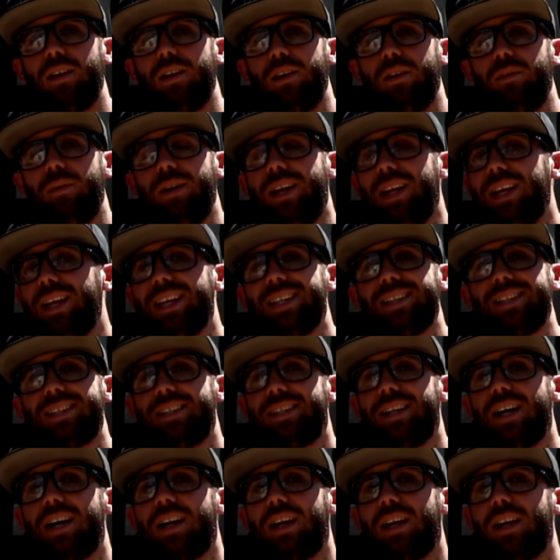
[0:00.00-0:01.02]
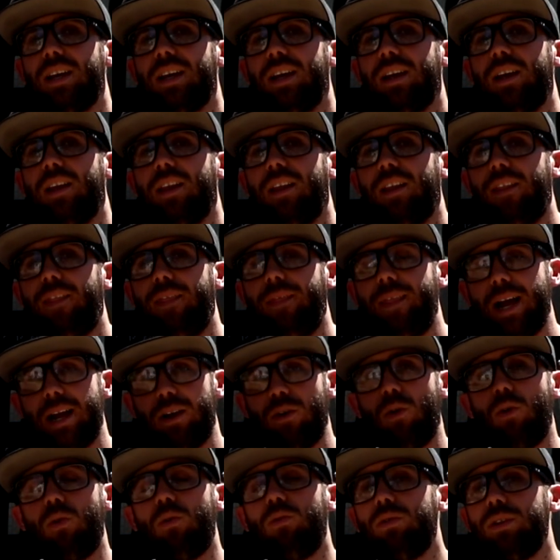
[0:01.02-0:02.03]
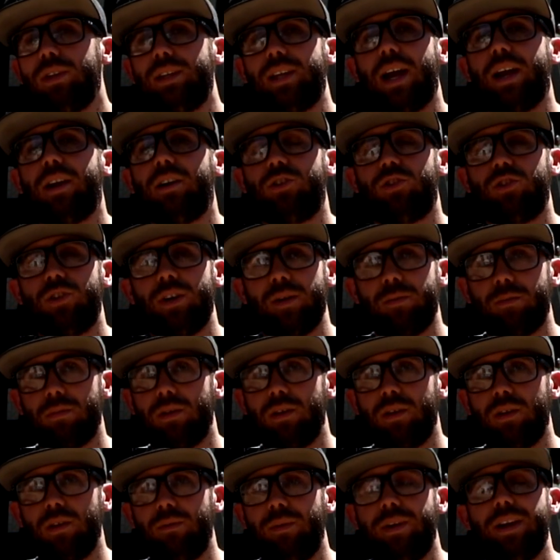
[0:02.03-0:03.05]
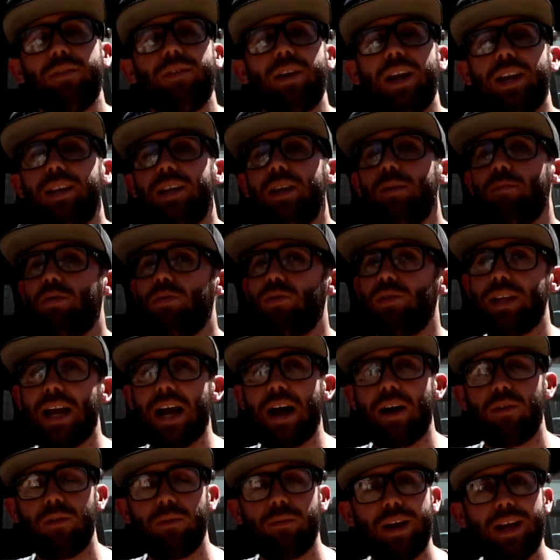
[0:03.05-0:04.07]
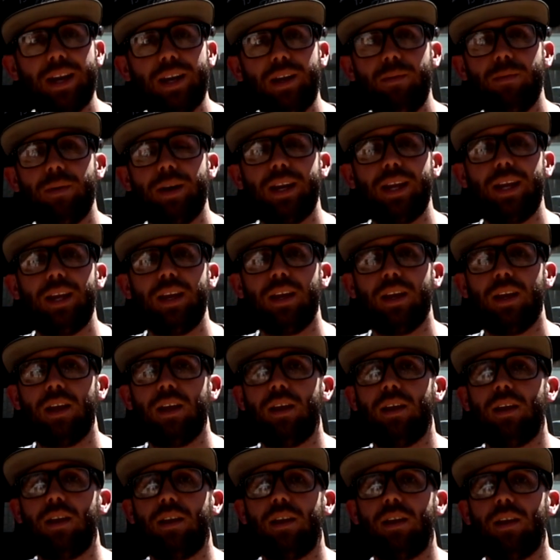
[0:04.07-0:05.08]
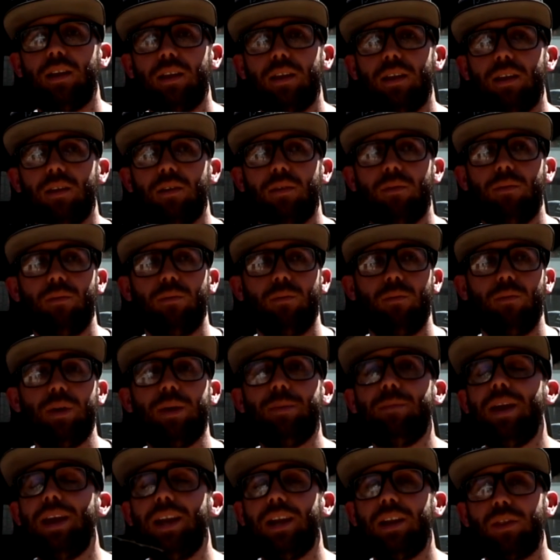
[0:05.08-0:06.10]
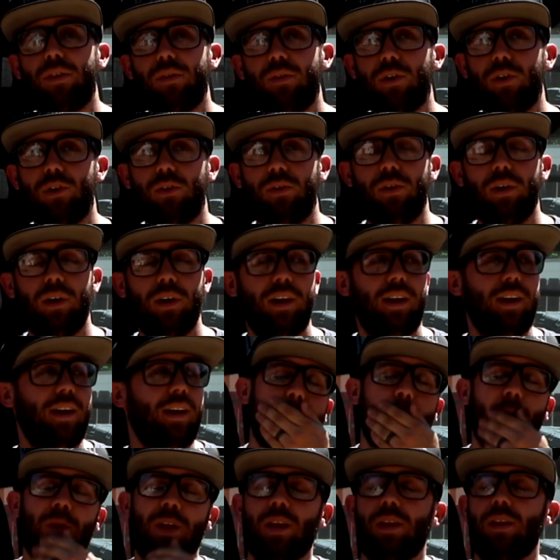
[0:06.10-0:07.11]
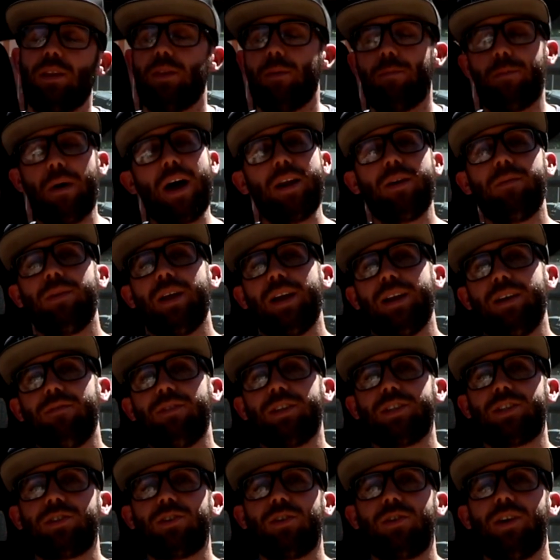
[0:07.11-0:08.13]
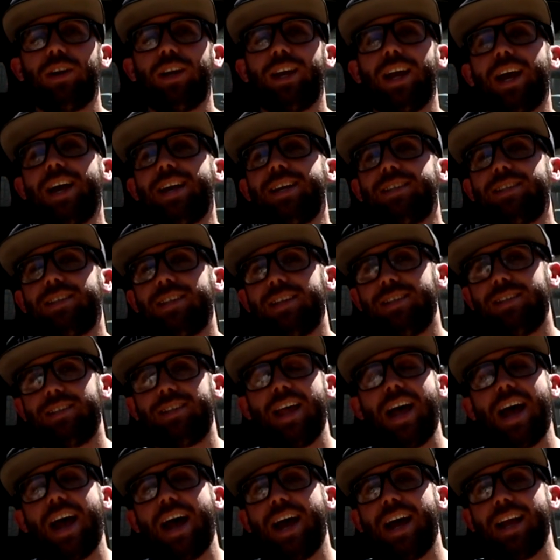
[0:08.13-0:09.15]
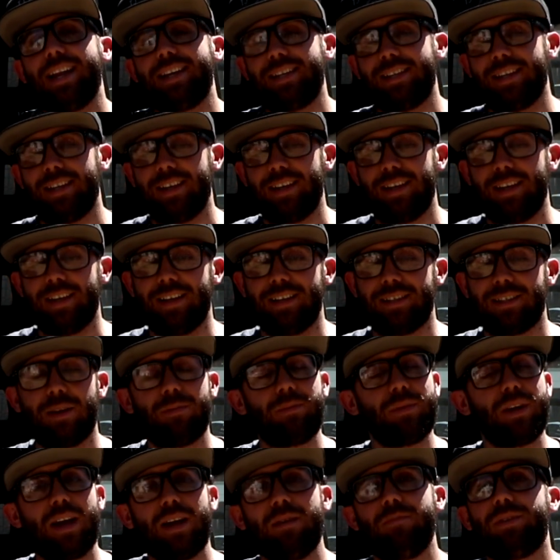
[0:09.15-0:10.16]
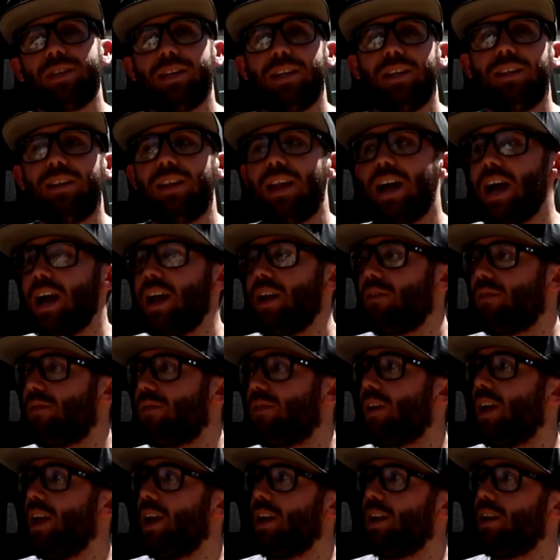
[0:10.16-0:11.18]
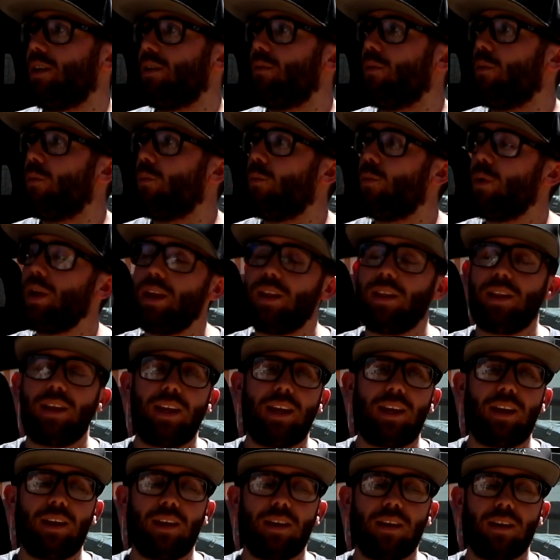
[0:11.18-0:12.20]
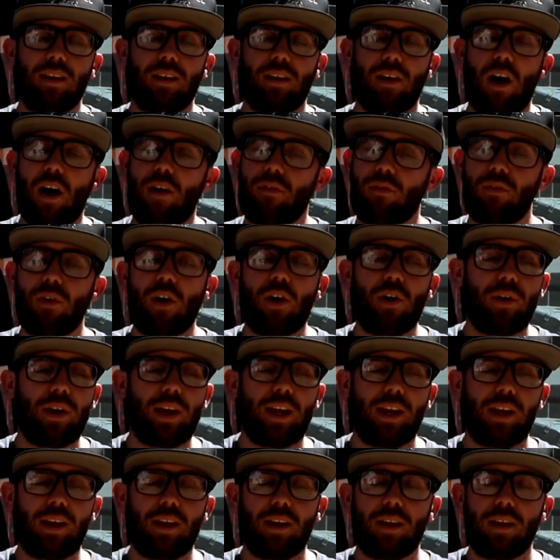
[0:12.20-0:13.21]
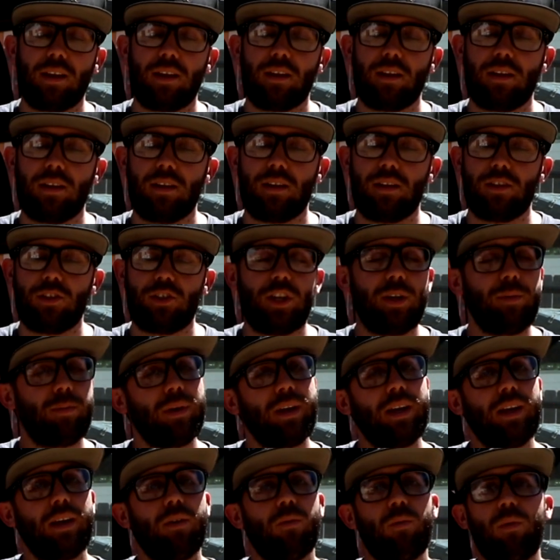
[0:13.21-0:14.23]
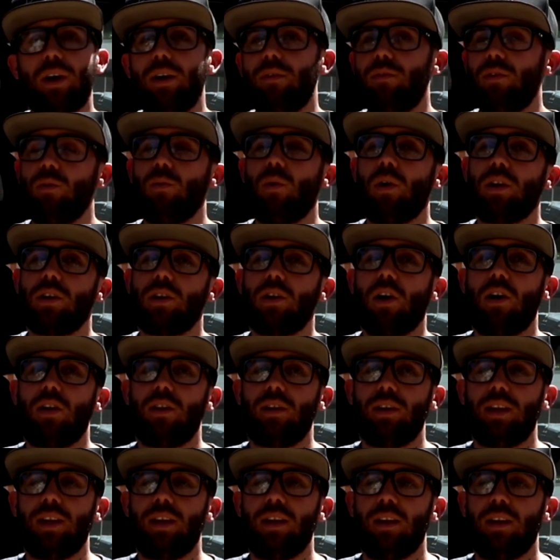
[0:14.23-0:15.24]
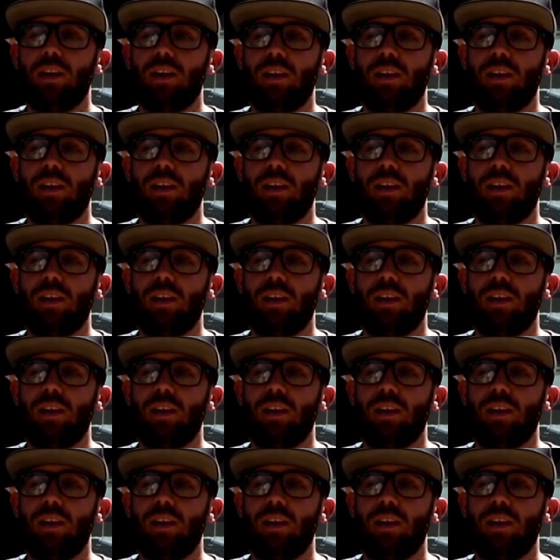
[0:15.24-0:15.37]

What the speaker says: We didn't get stuck that whole entire trip. We never had to get pulled out by anybody. We made it through. The bottom line of this story, guys, is that sometimes in life and in wheeling, off-roading, jeeping, whatever you want to call it,